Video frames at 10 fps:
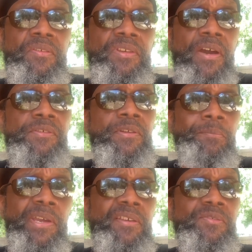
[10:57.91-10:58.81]
that was the
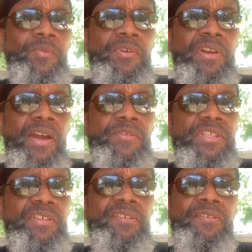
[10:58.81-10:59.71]
biggest one I've
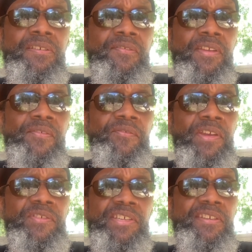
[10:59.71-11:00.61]
seen in
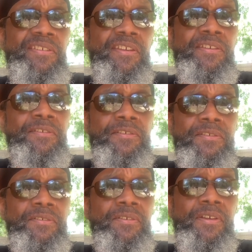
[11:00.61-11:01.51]
15 years.
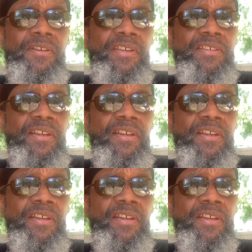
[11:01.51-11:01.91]
That